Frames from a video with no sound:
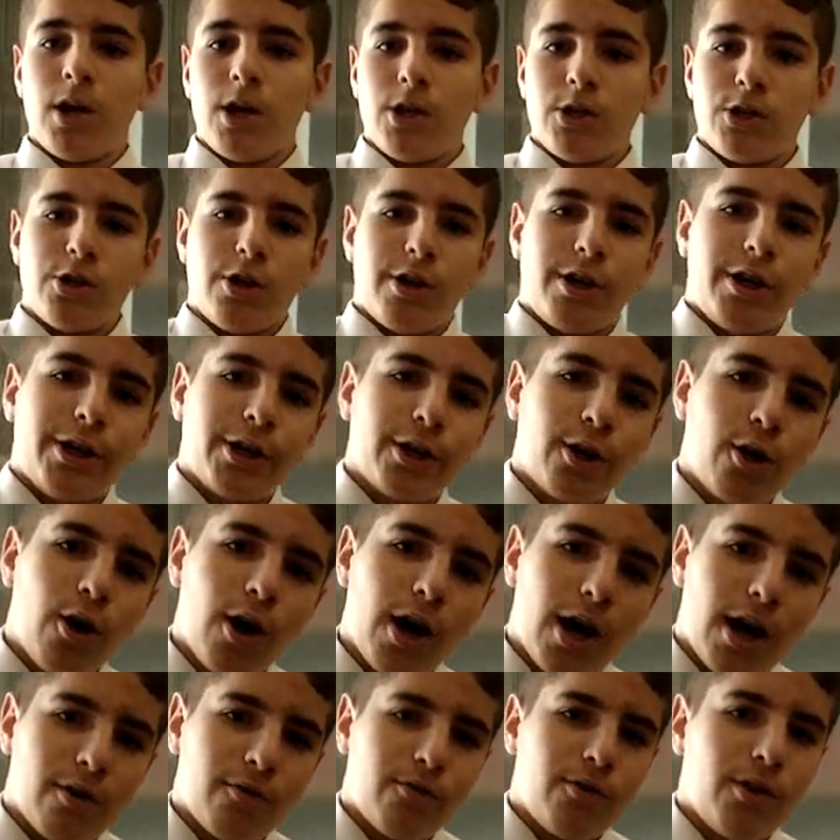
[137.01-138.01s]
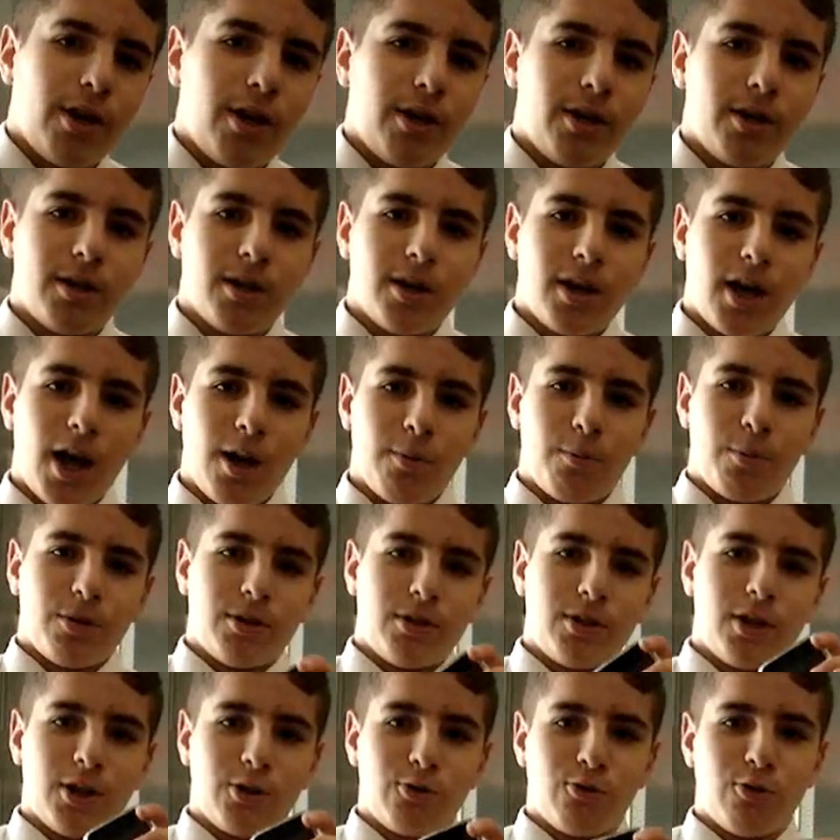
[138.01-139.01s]
So here you go, I have the
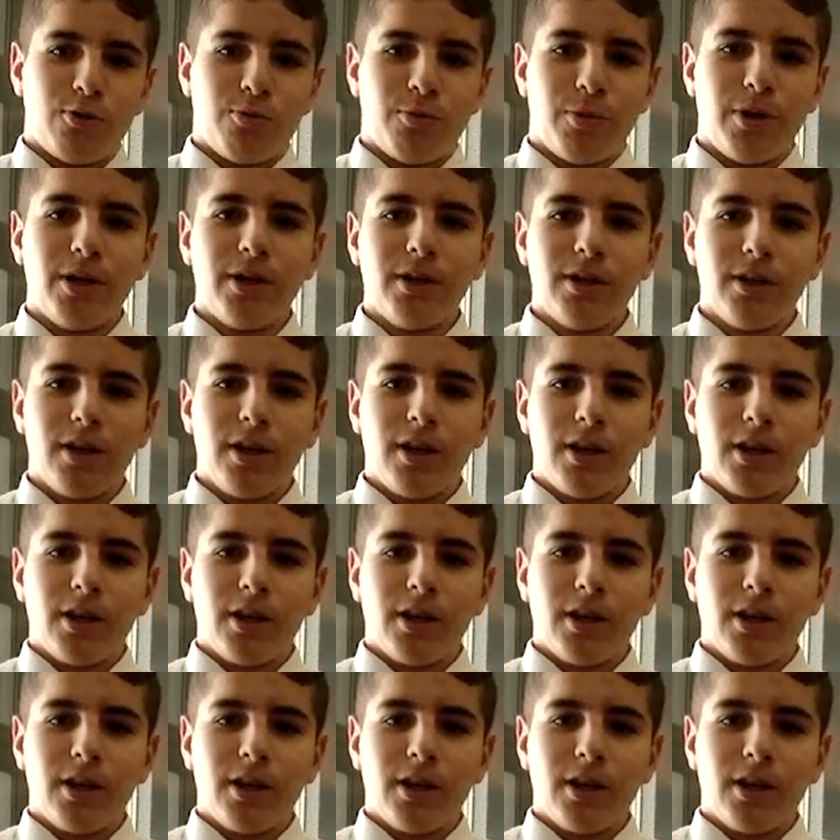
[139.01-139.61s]
iPod Touch with me.